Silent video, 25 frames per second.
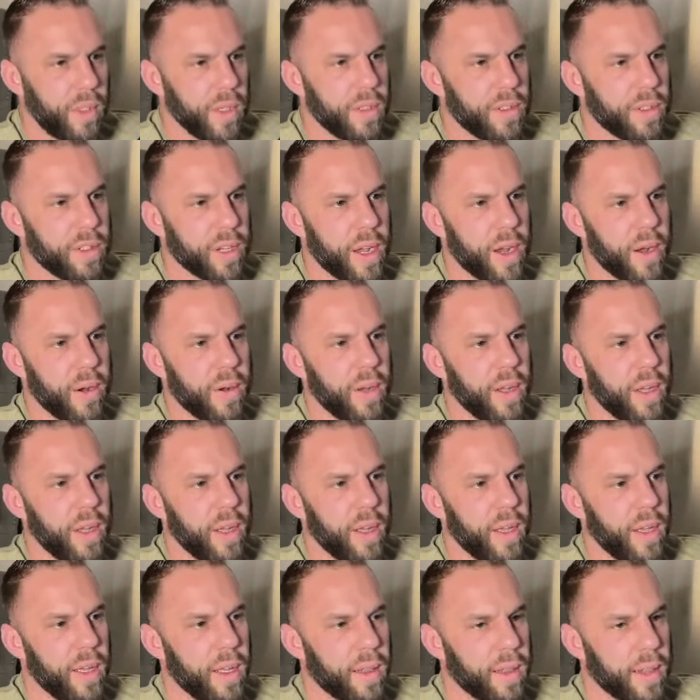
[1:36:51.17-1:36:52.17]
So
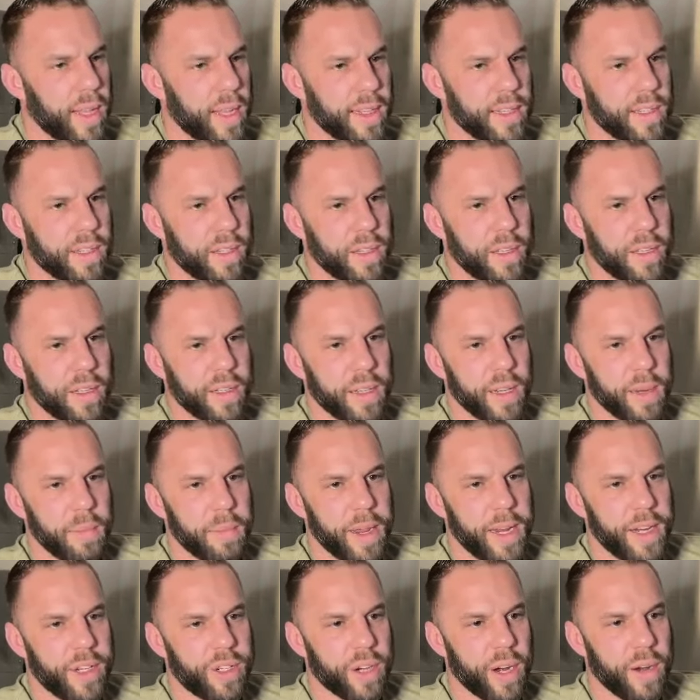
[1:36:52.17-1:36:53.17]
let's look and
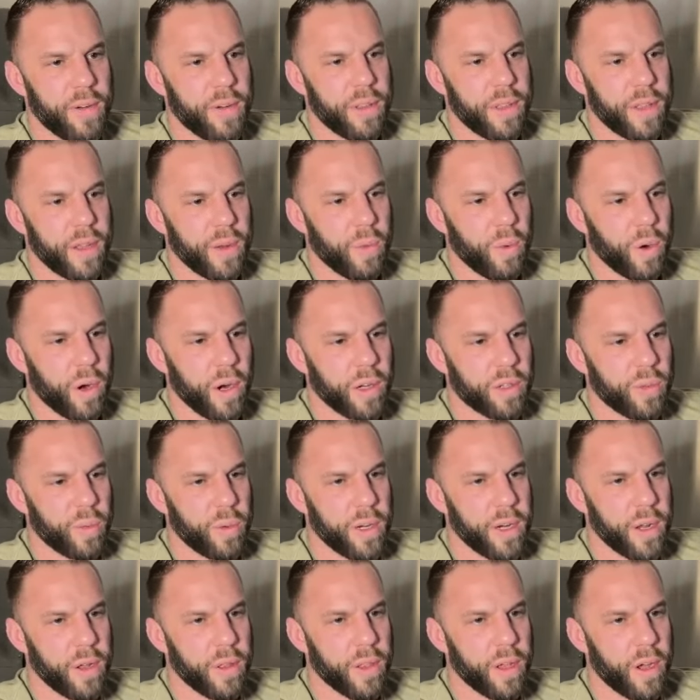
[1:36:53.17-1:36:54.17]
make sure everything works.
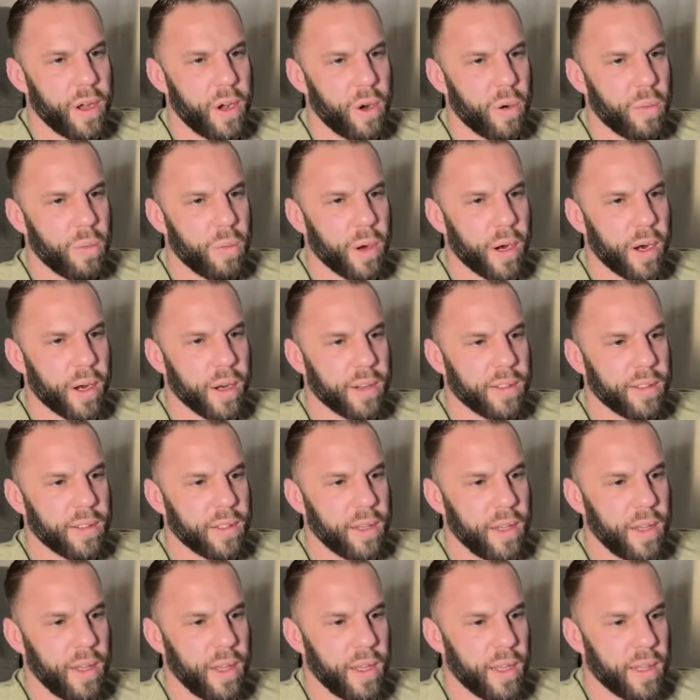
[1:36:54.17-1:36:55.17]
We know the home
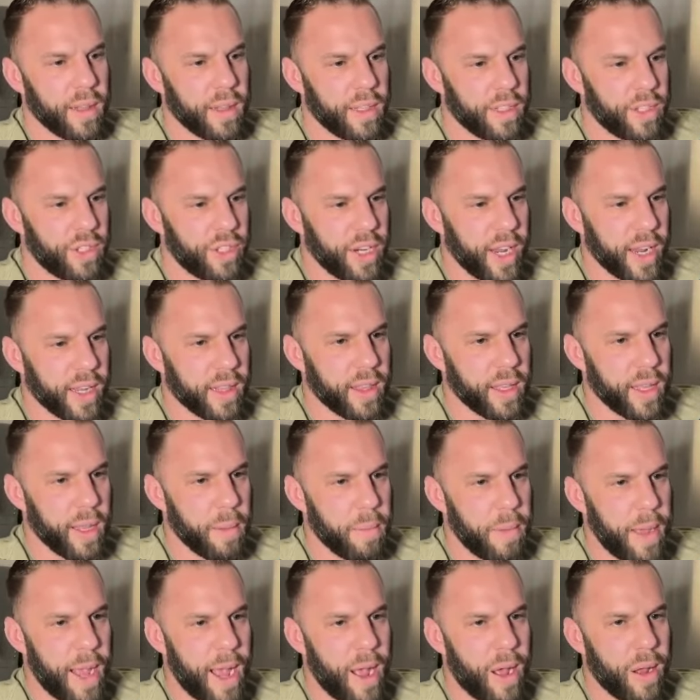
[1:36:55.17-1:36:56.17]
works. Let's check the
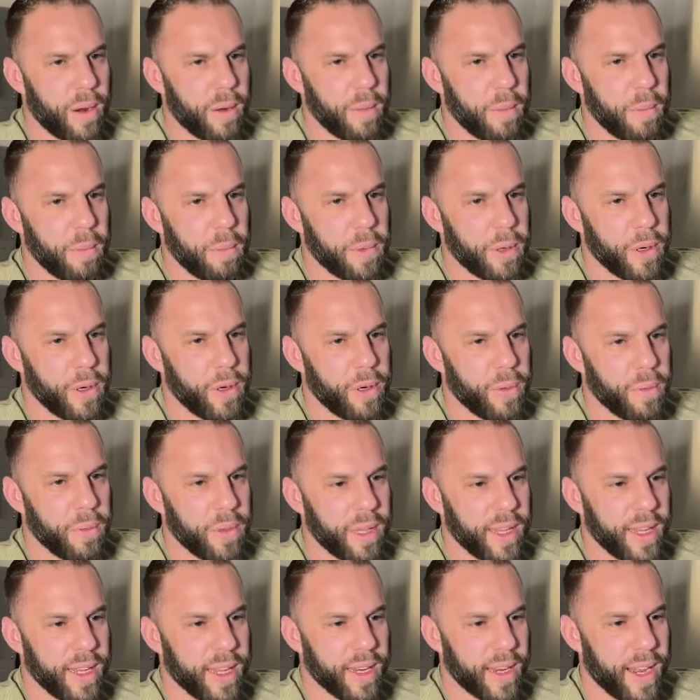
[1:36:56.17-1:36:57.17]
about. Boom,
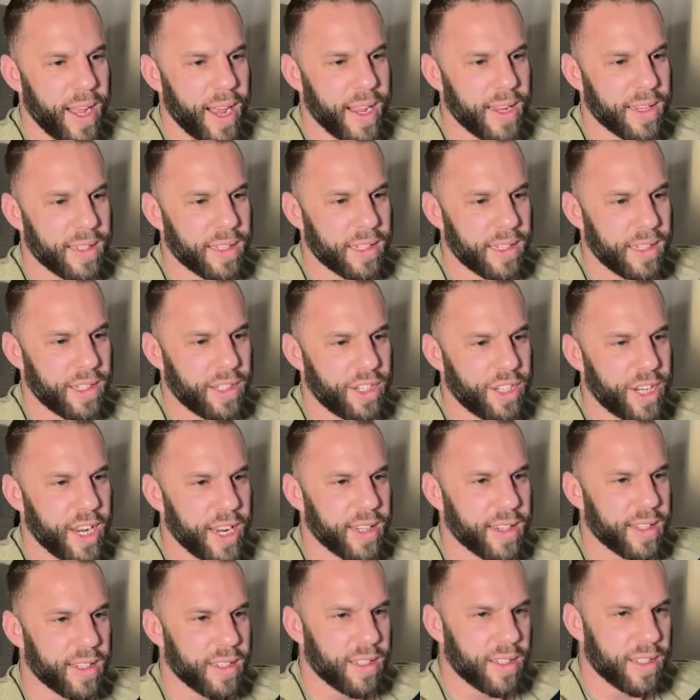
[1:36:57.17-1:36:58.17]
looking nice. Let's
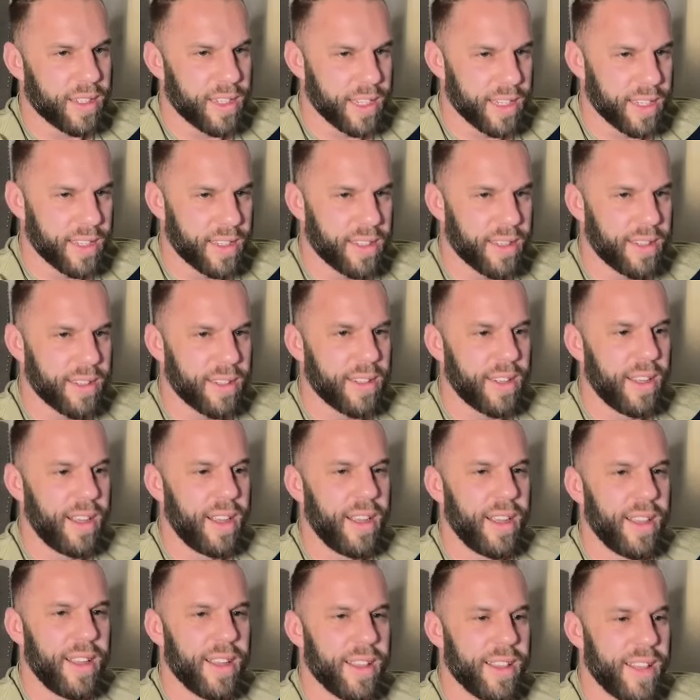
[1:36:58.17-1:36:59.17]
check the skills.
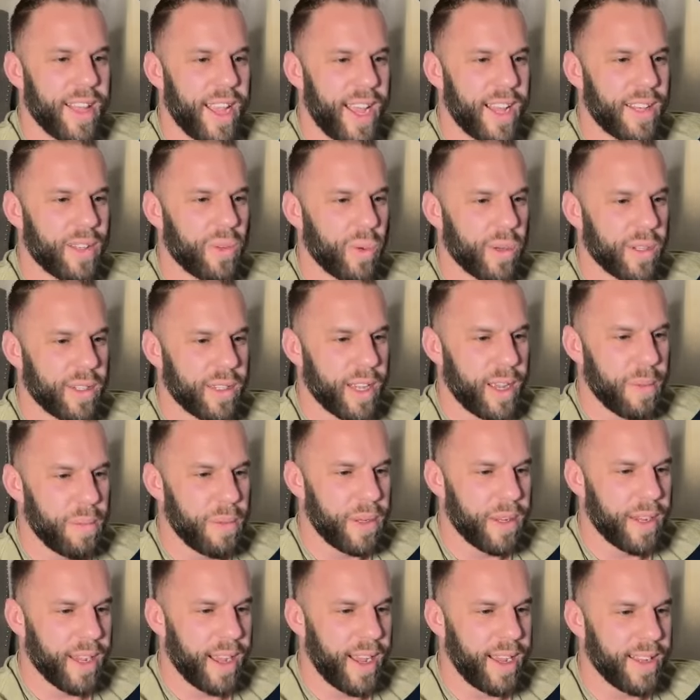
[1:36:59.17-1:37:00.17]
That's what's up,
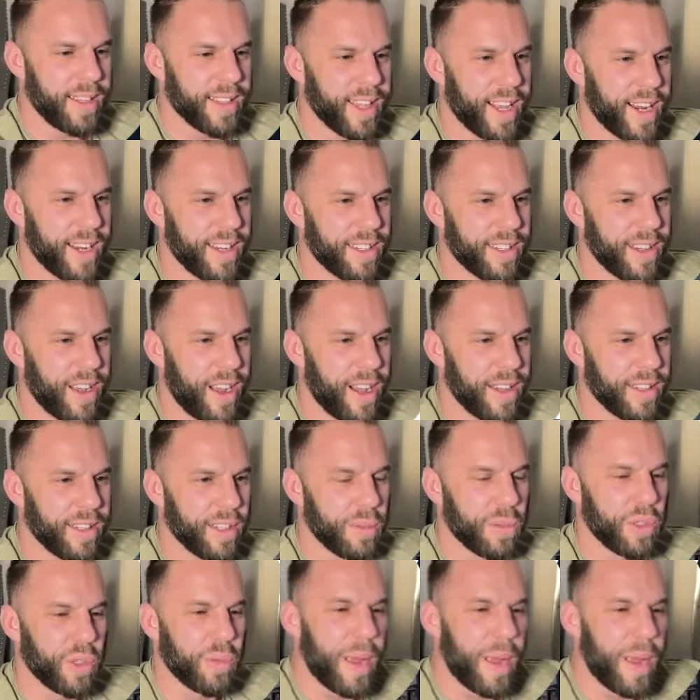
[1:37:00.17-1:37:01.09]
you guys. That is awesome.